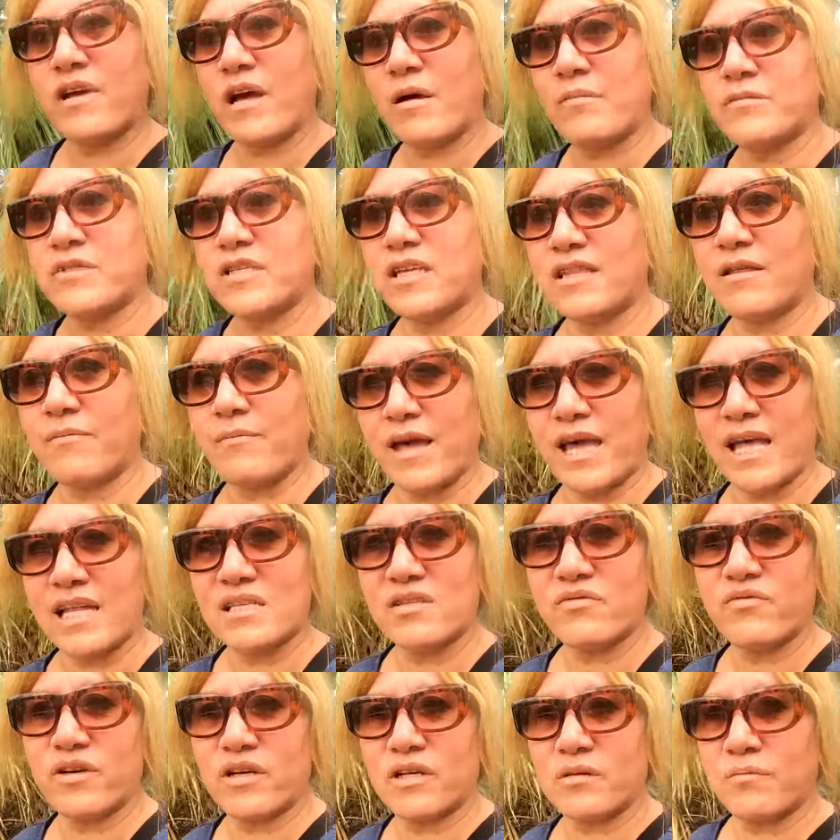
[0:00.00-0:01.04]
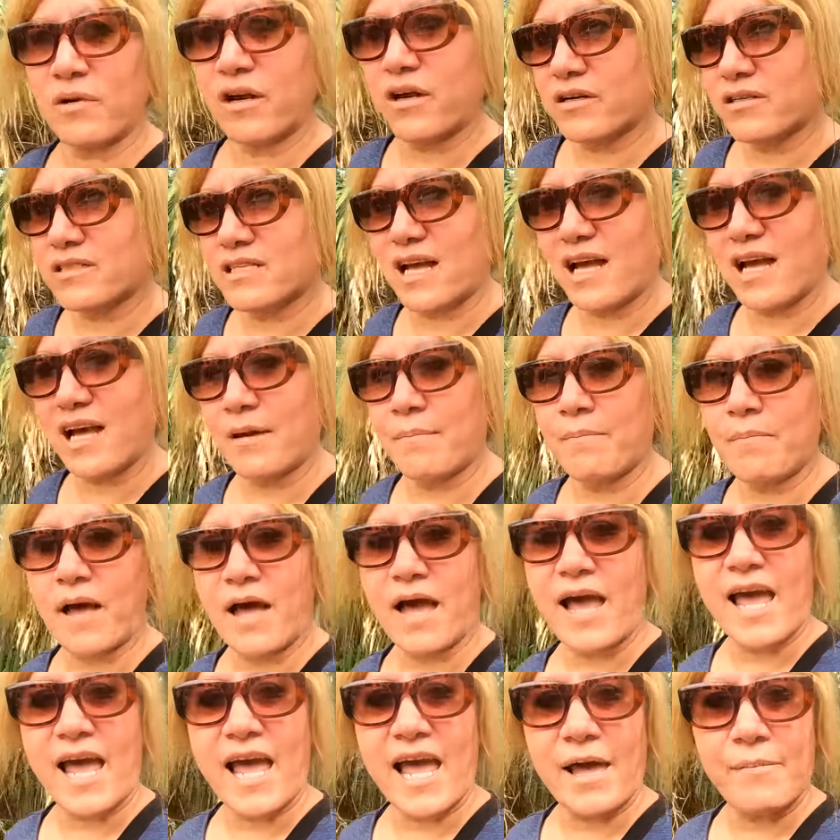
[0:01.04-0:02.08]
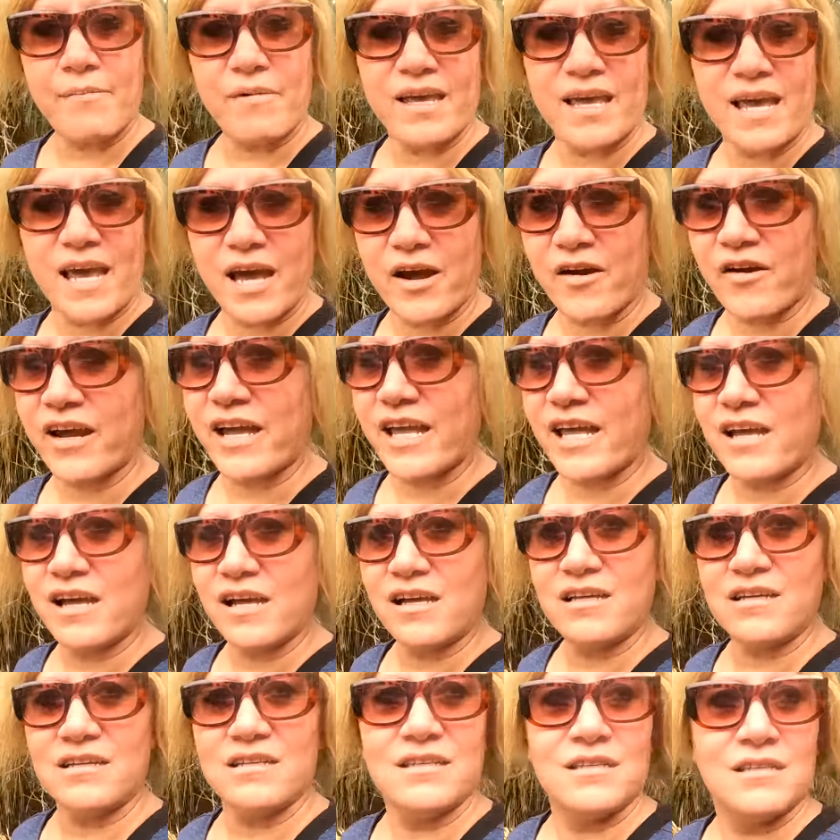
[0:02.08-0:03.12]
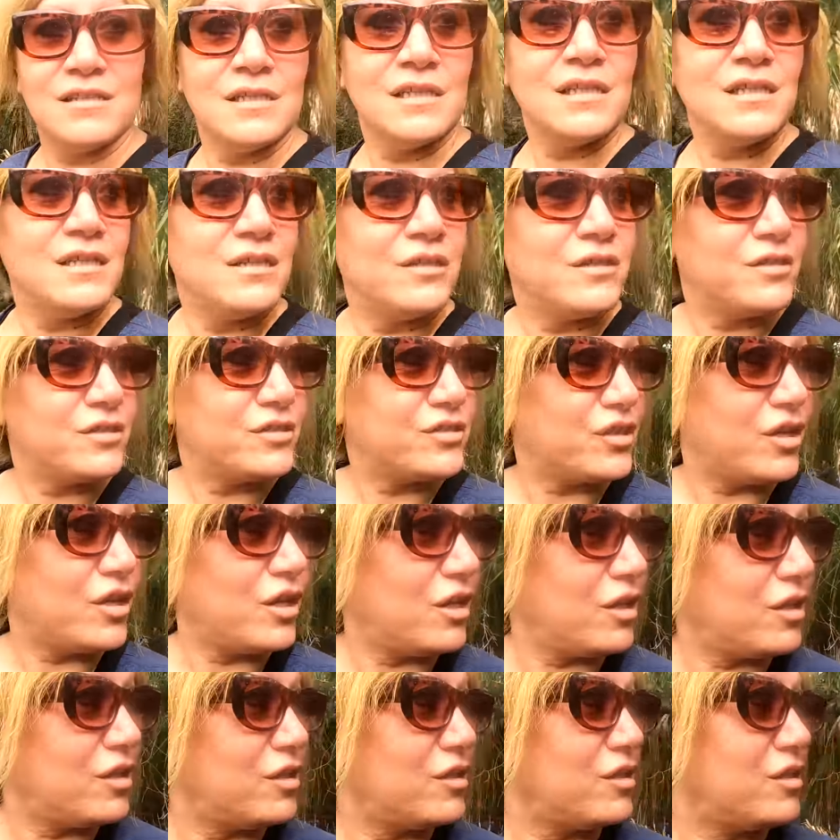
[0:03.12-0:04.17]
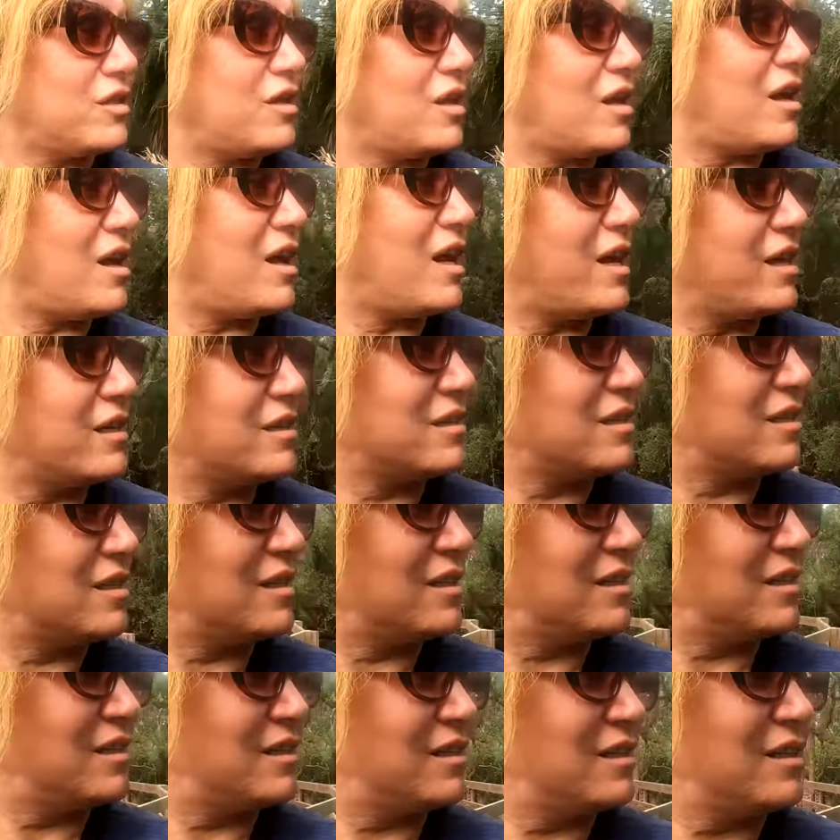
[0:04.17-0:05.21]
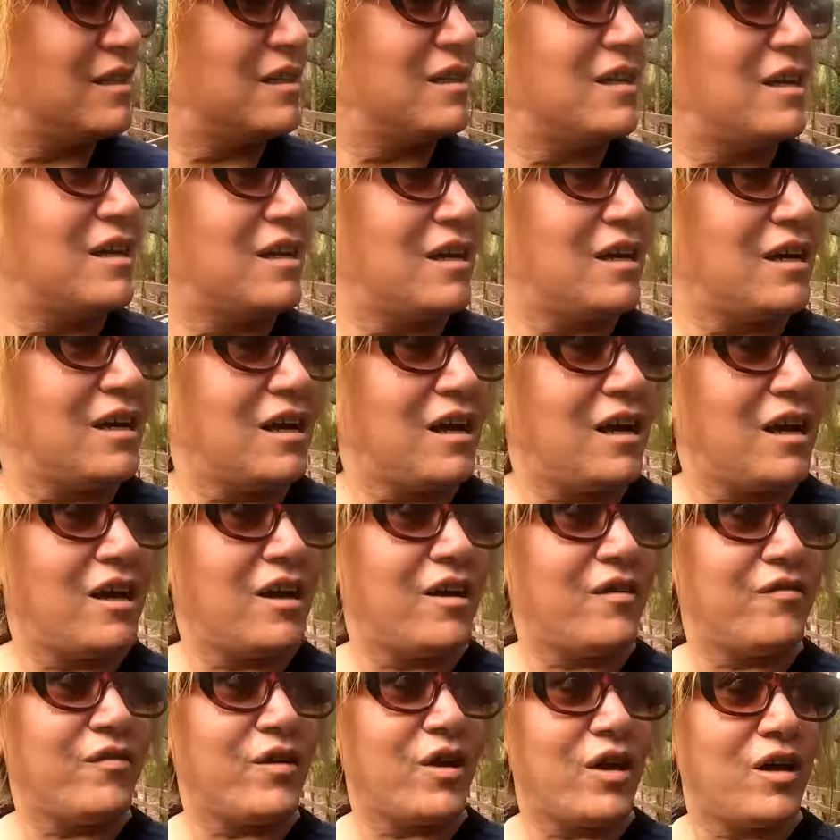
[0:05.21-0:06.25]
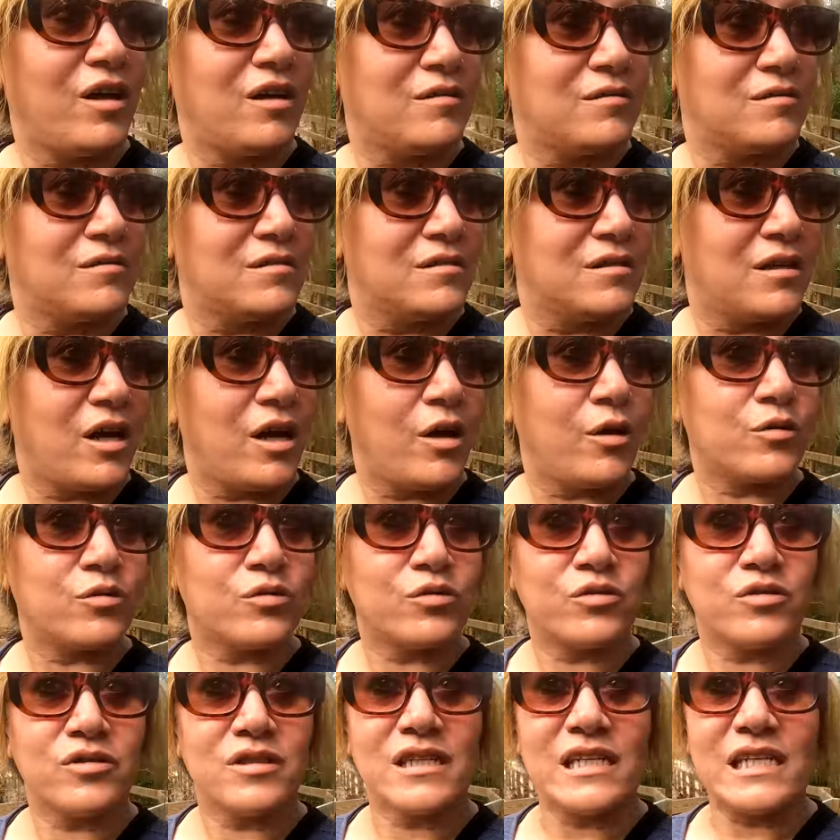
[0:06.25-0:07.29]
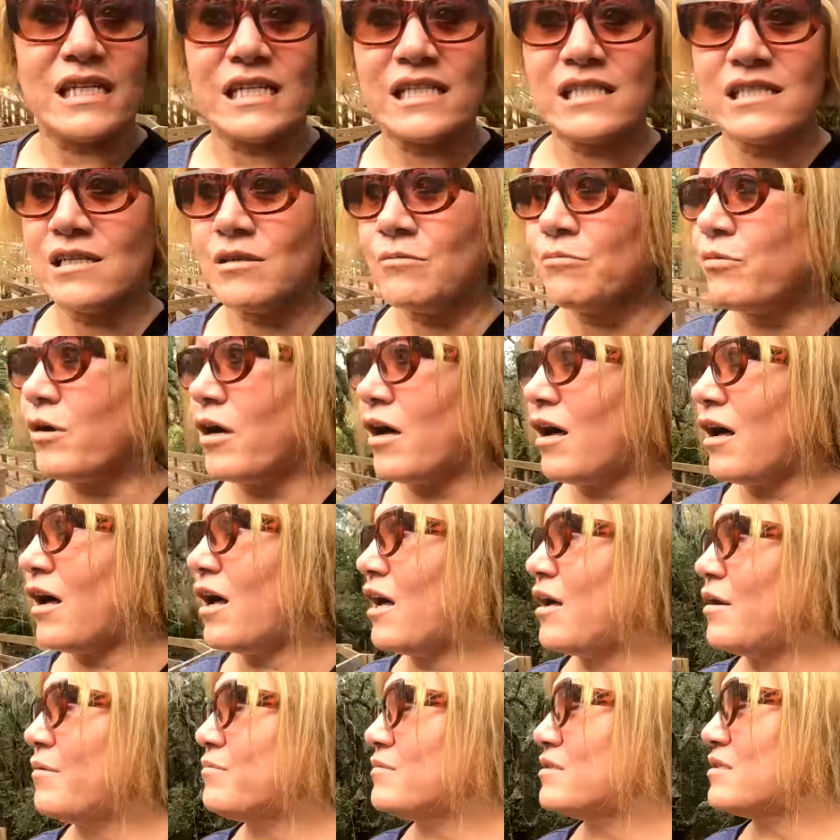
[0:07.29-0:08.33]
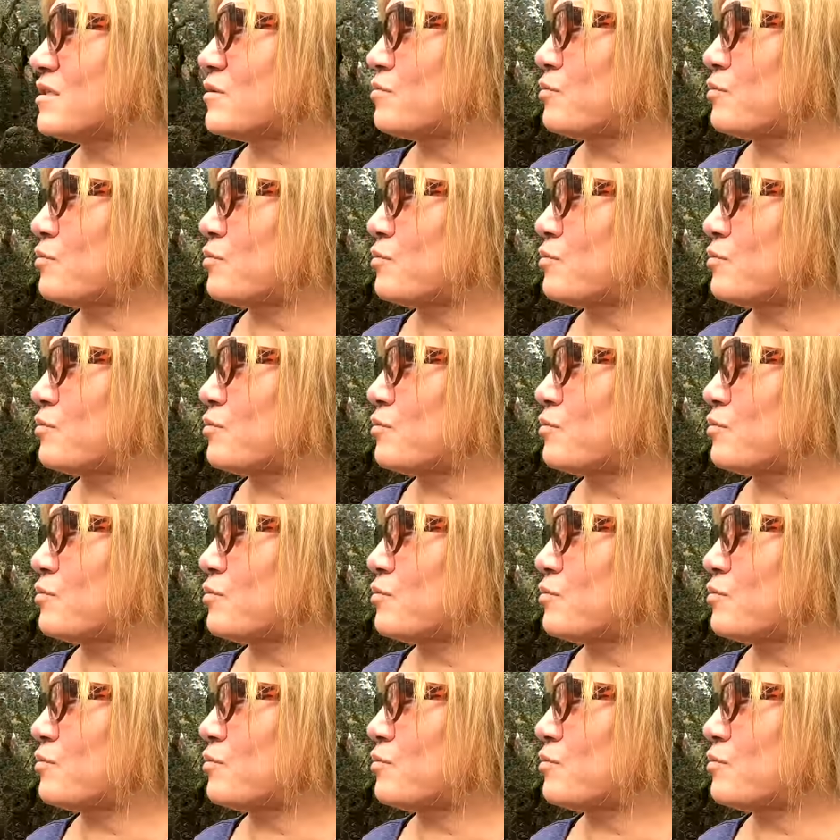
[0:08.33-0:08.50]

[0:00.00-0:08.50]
We've come to the Mansfield Maritime Hammock area. There's a lot of oak trees and palms.